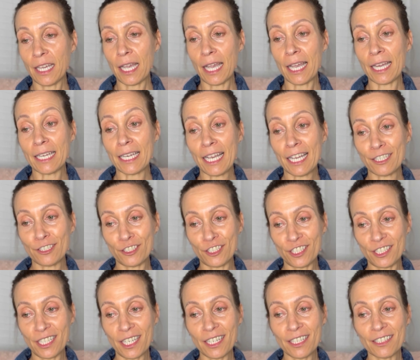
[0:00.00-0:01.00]
And as she
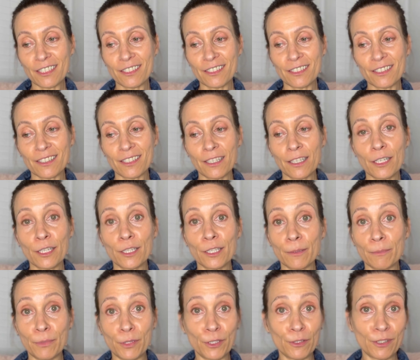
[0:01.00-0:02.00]
does, the
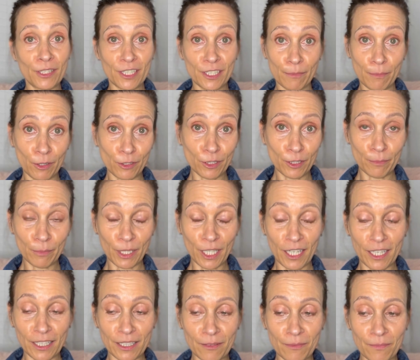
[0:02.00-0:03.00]
beauty is
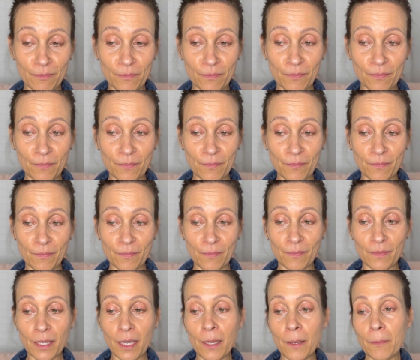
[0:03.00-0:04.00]
multiplied.
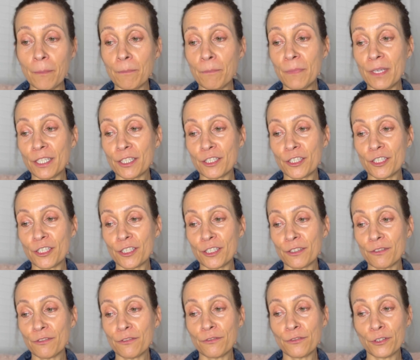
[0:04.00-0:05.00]
Mitch,
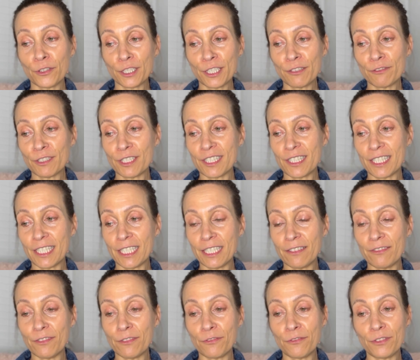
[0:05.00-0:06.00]
fully
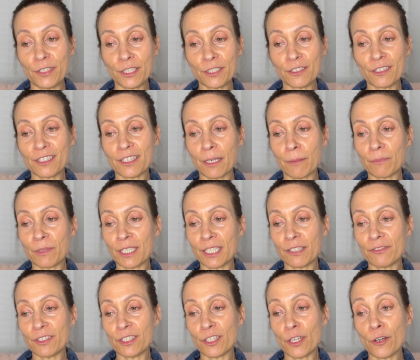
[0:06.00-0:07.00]
received, feels something
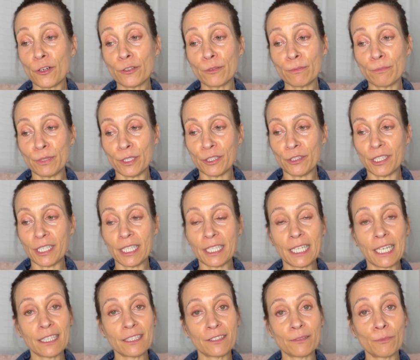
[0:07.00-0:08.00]
of his own beauty and
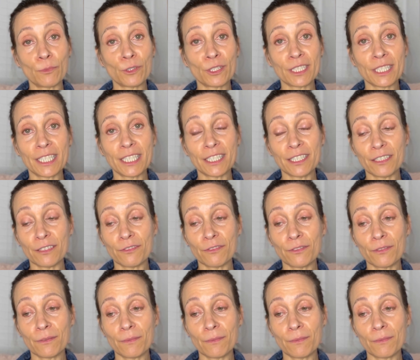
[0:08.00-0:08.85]
has more to give.